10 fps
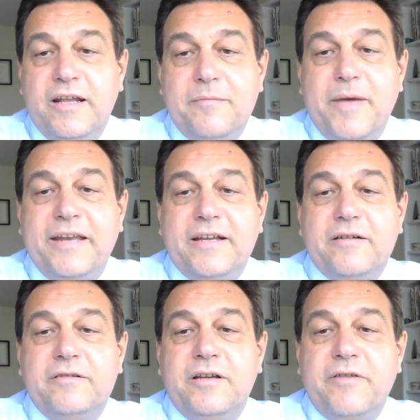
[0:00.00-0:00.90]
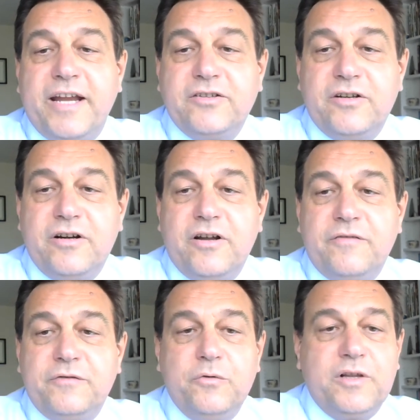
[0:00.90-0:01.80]
and a medical director
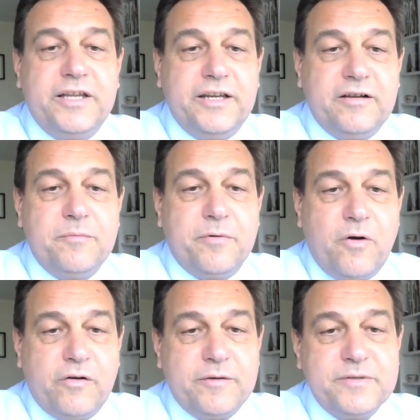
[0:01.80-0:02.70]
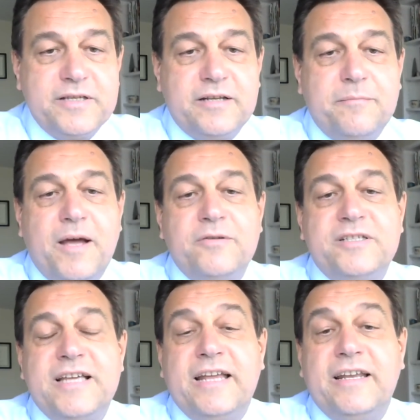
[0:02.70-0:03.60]
of two clinical programs at
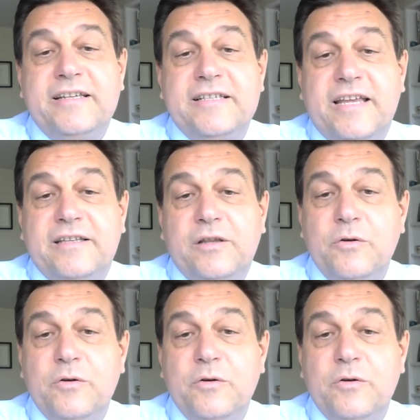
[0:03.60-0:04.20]
Mount Sinai St.